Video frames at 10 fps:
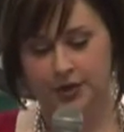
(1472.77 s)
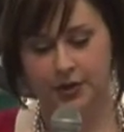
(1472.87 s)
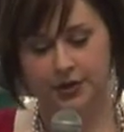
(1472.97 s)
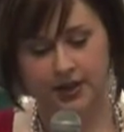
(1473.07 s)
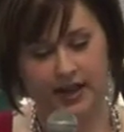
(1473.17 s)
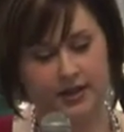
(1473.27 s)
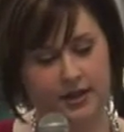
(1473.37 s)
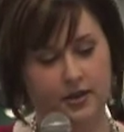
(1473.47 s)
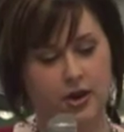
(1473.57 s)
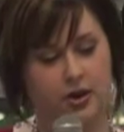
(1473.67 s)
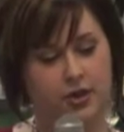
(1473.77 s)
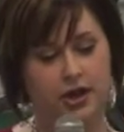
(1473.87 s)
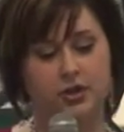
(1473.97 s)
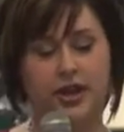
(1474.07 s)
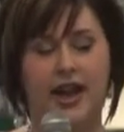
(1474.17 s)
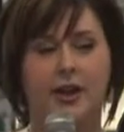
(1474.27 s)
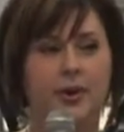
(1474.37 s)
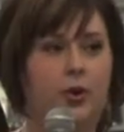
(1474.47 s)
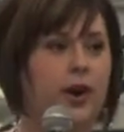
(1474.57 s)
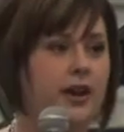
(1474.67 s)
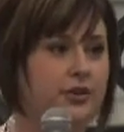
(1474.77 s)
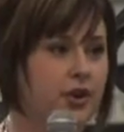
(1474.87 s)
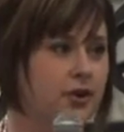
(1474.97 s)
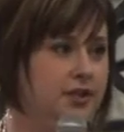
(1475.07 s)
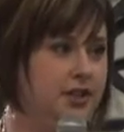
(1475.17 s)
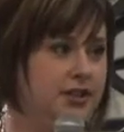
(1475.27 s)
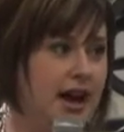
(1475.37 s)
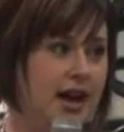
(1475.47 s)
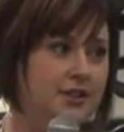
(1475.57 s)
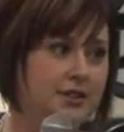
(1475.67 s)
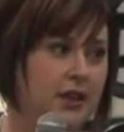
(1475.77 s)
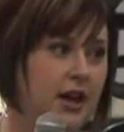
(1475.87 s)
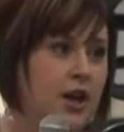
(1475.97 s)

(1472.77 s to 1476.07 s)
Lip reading: So selecting a contractor can be quite a daunting task.